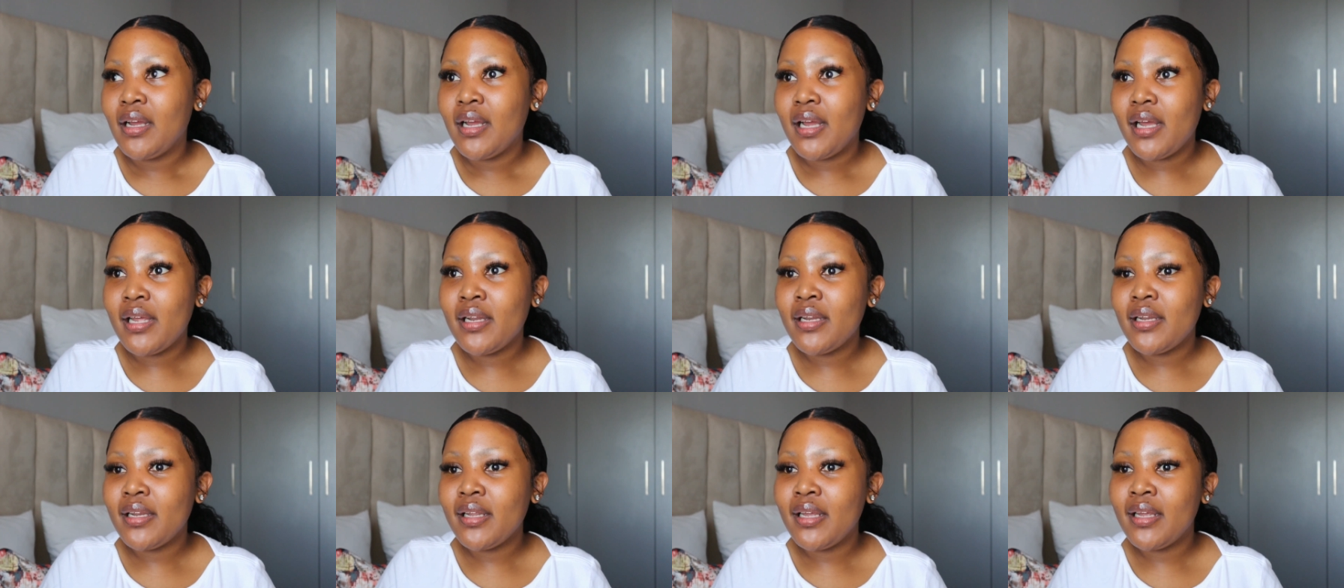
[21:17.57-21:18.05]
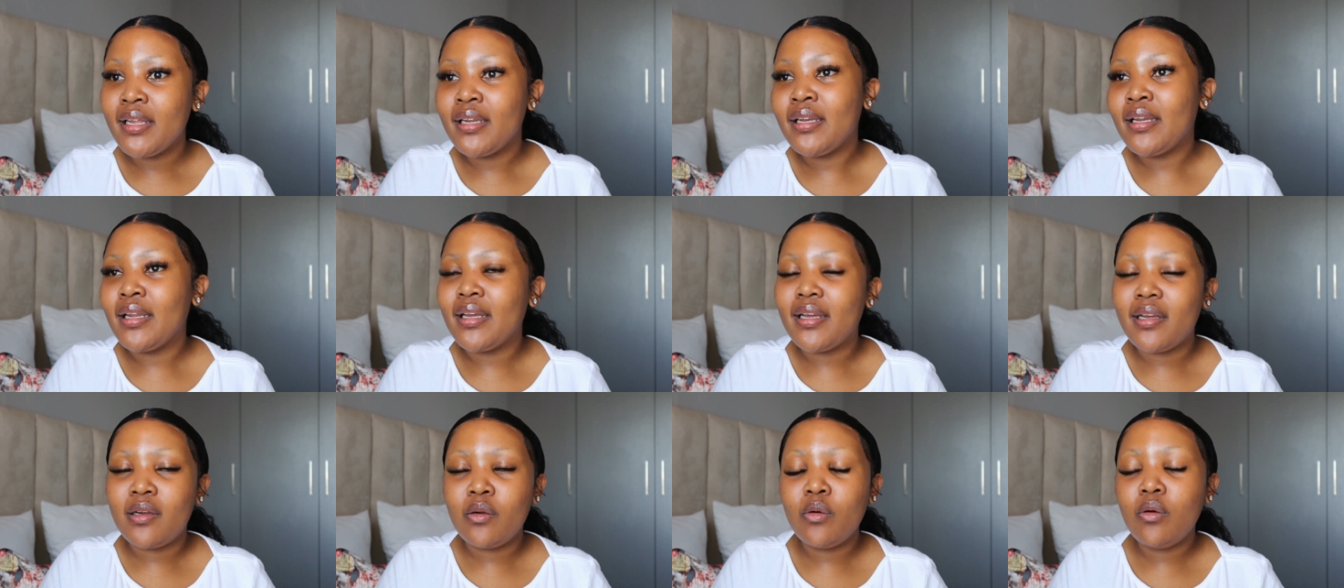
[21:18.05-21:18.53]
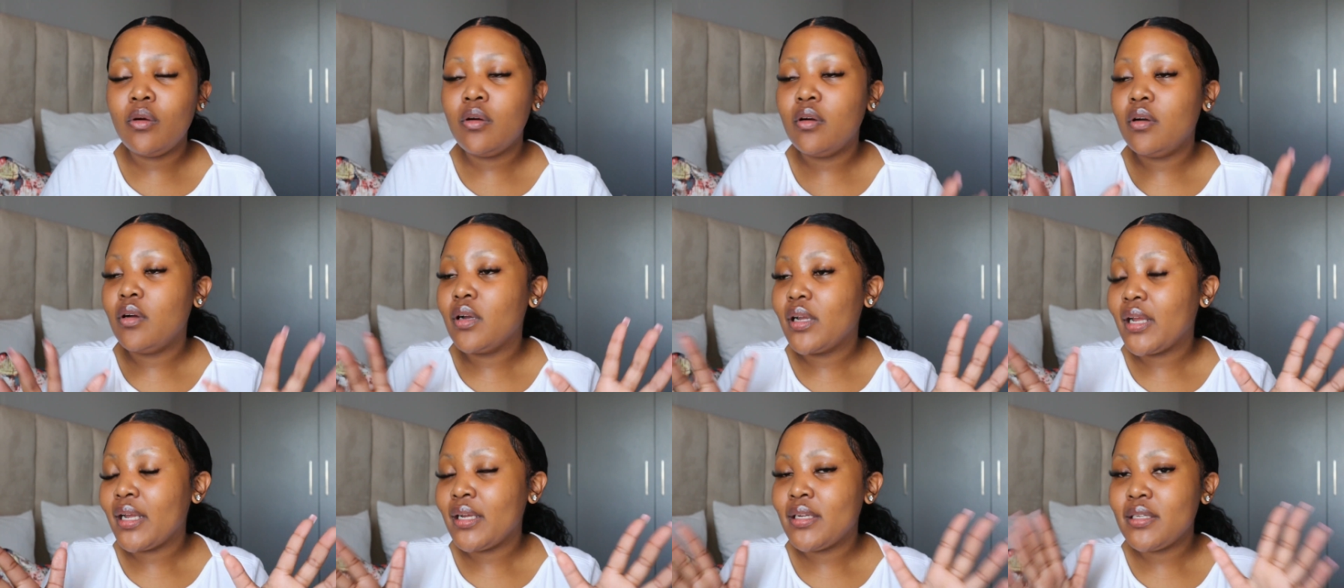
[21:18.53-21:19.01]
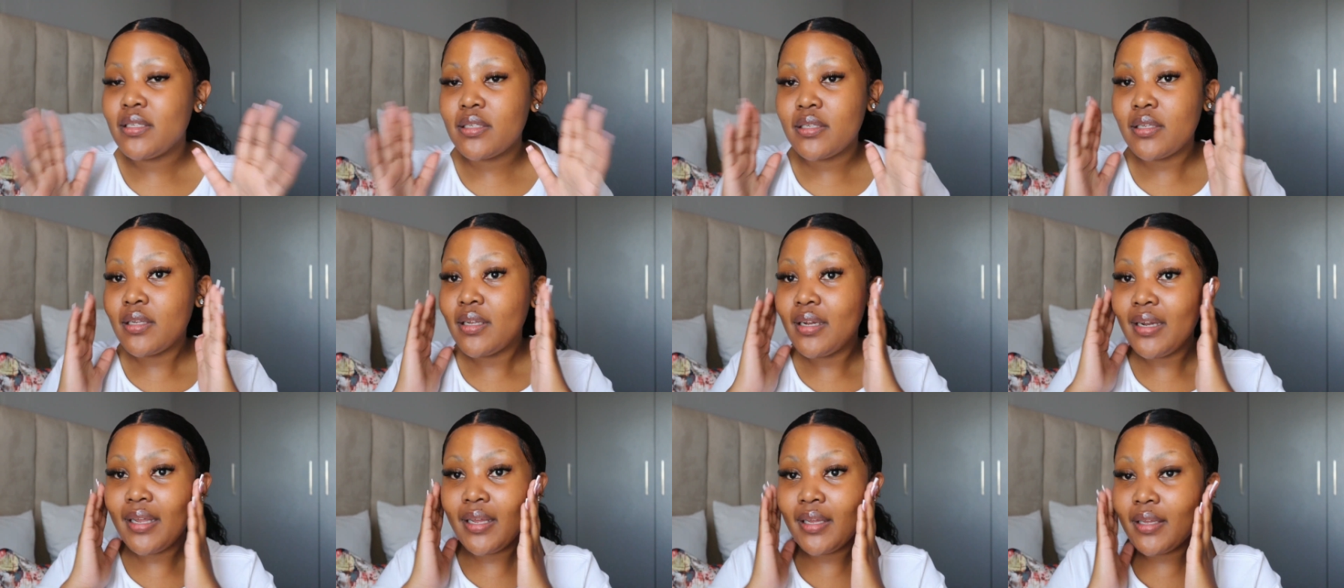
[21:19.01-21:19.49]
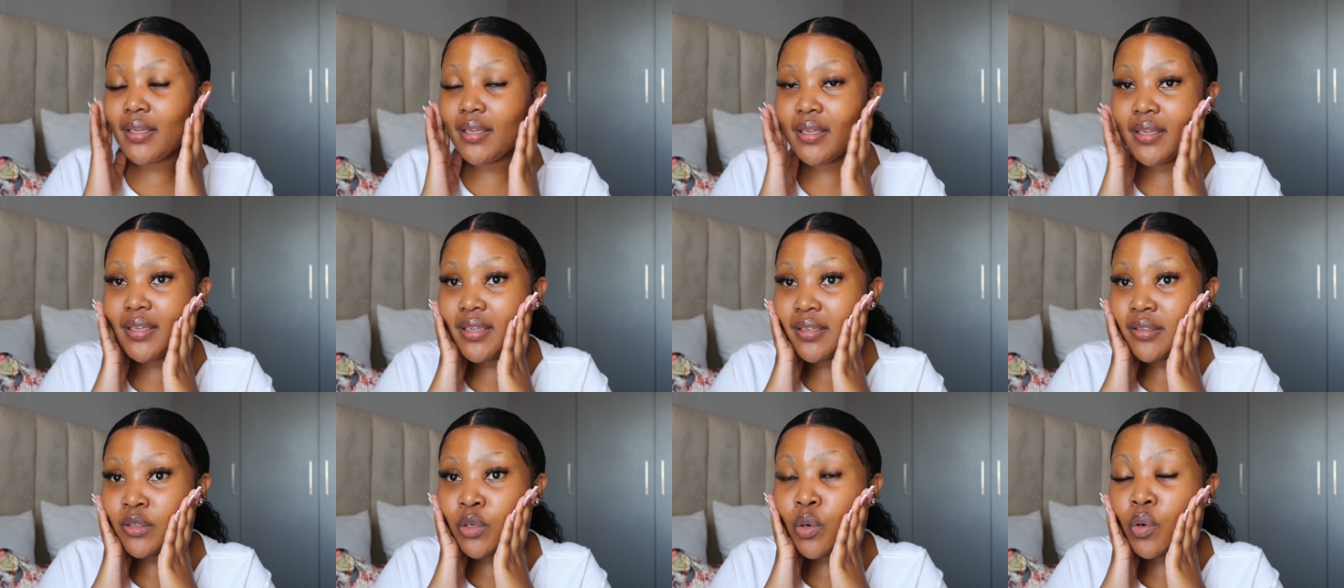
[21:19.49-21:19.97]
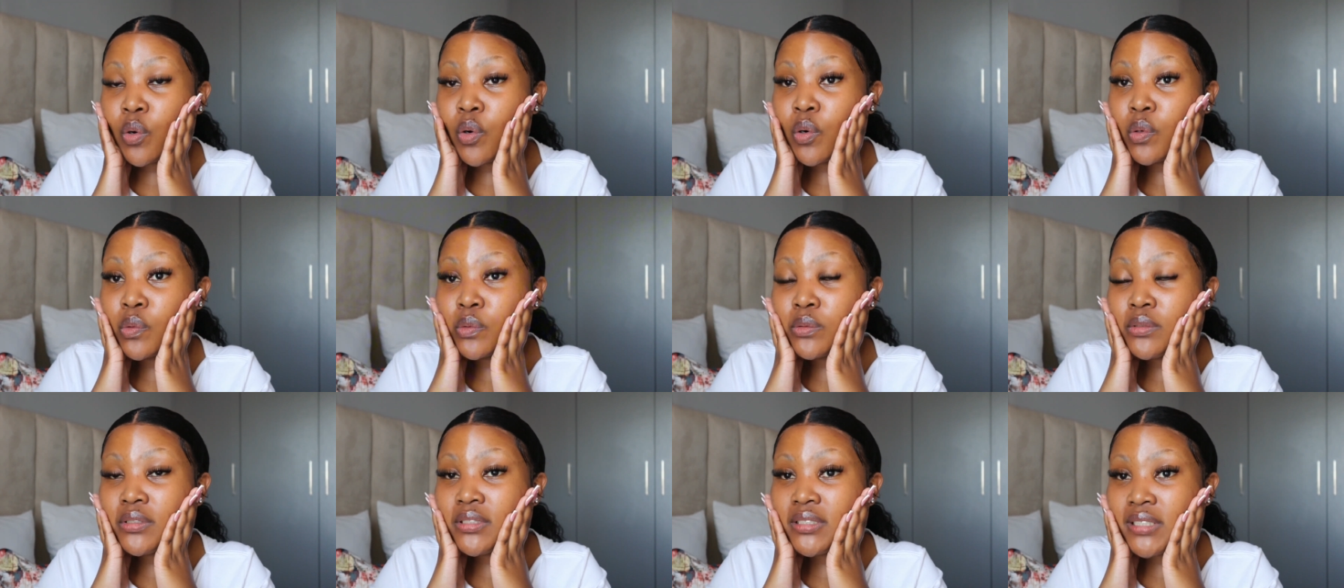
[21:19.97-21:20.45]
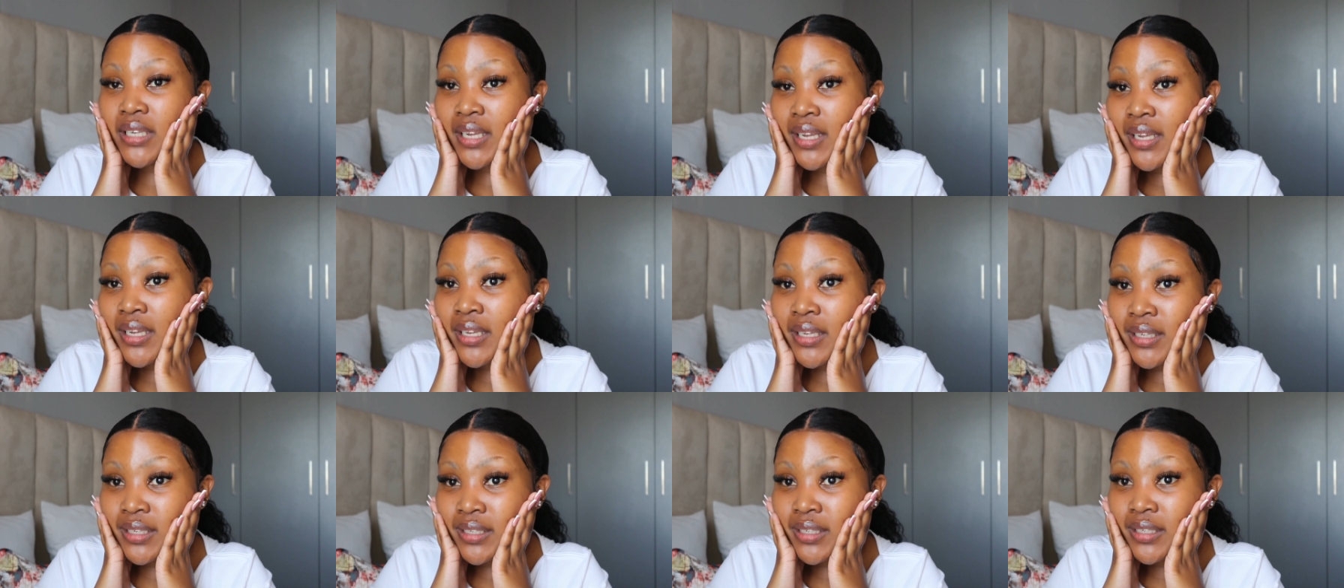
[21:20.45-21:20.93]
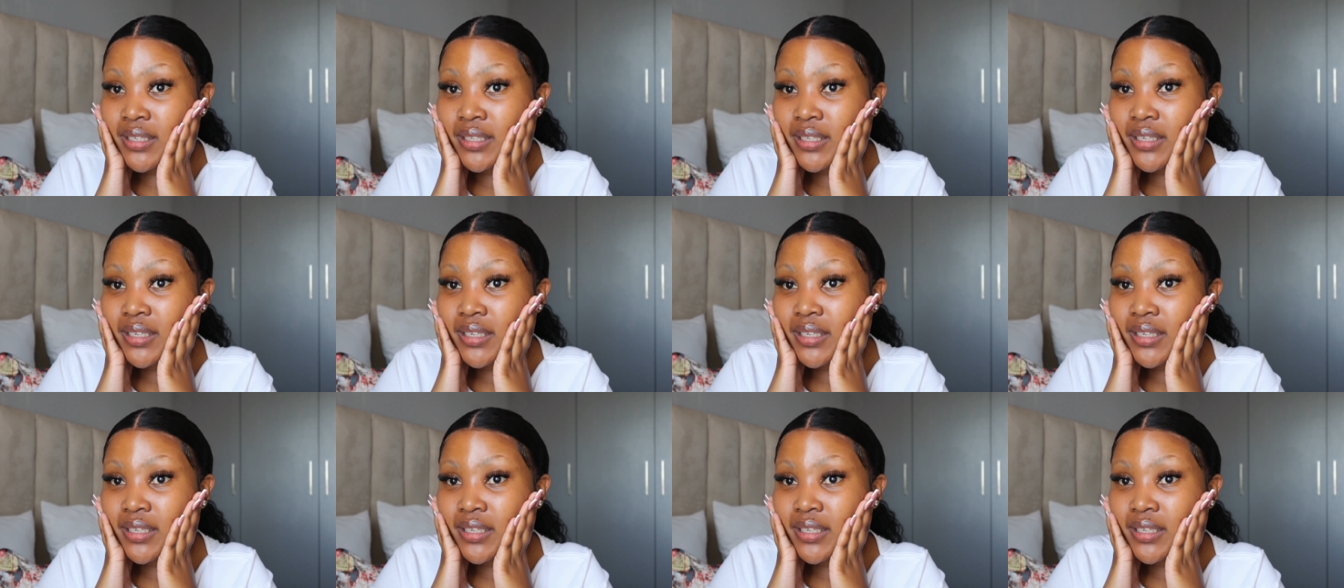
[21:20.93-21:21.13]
and then, oh, guys, like, the whole day,